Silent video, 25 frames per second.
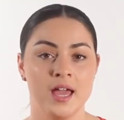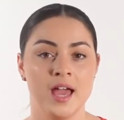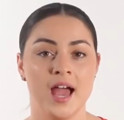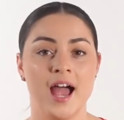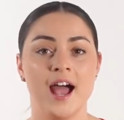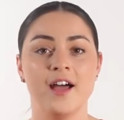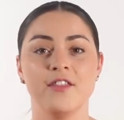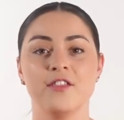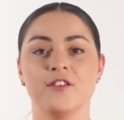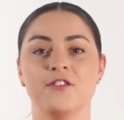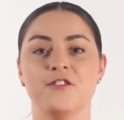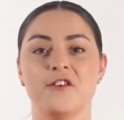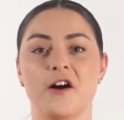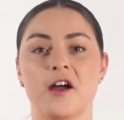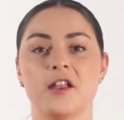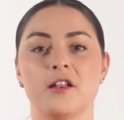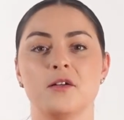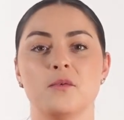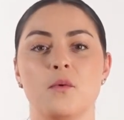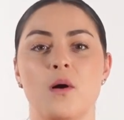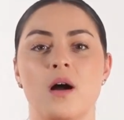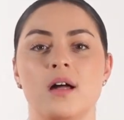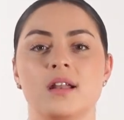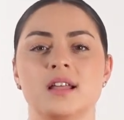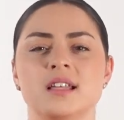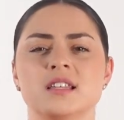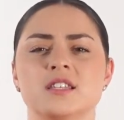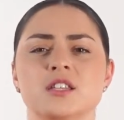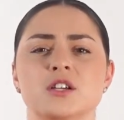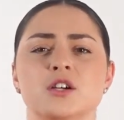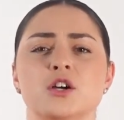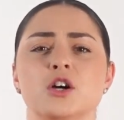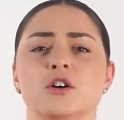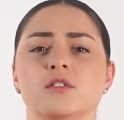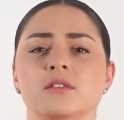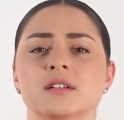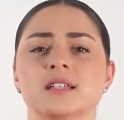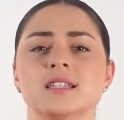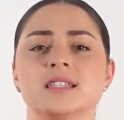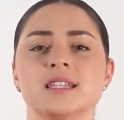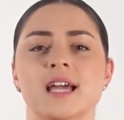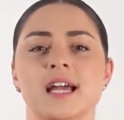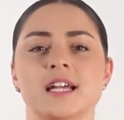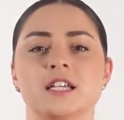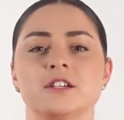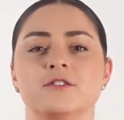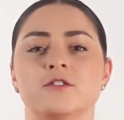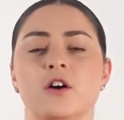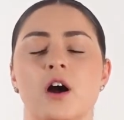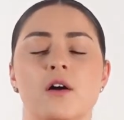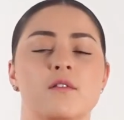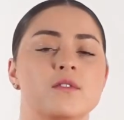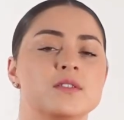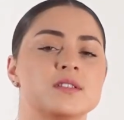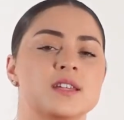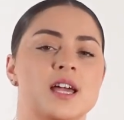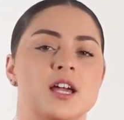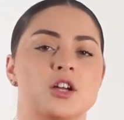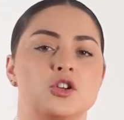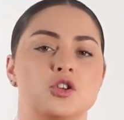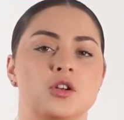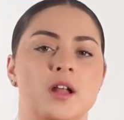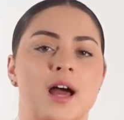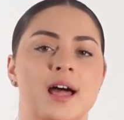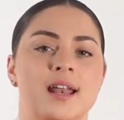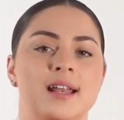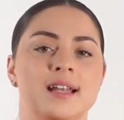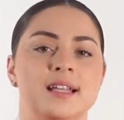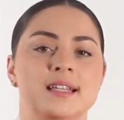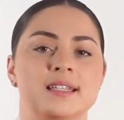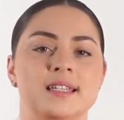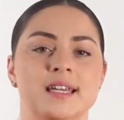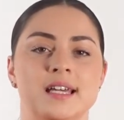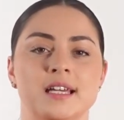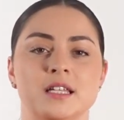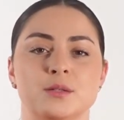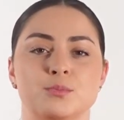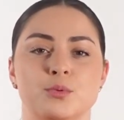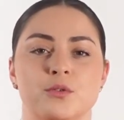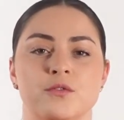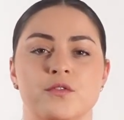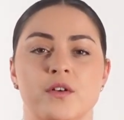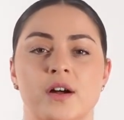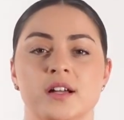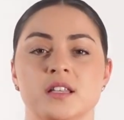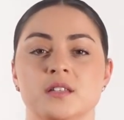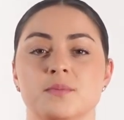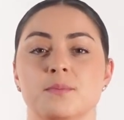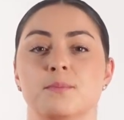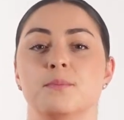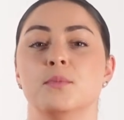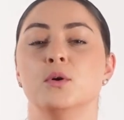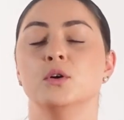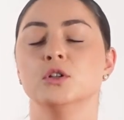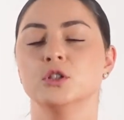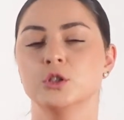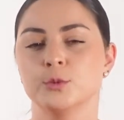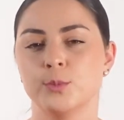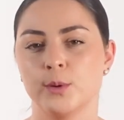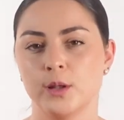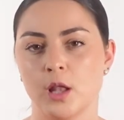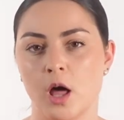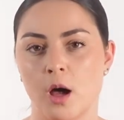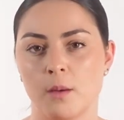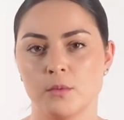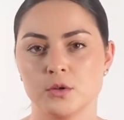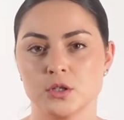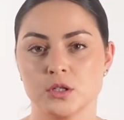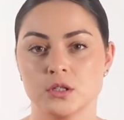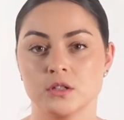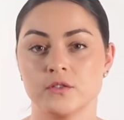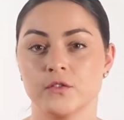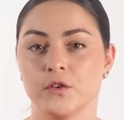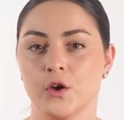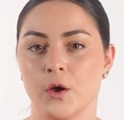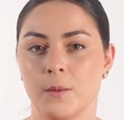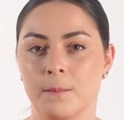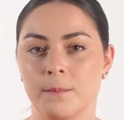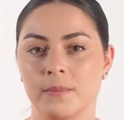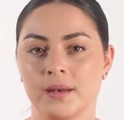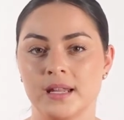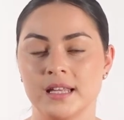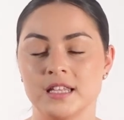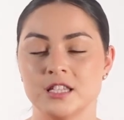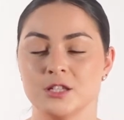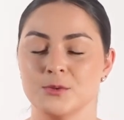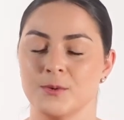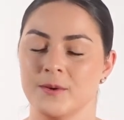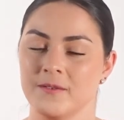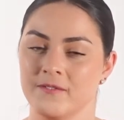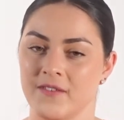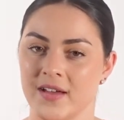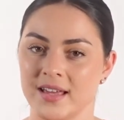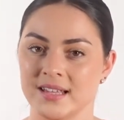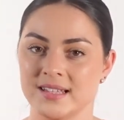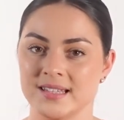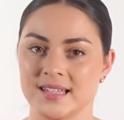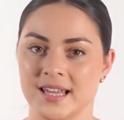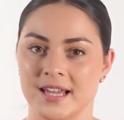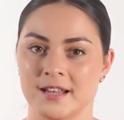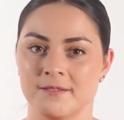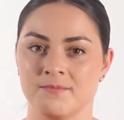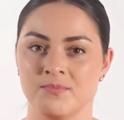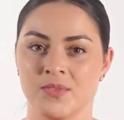And the final one is the current state of conversational analytics provides multiple options for companies to invest in.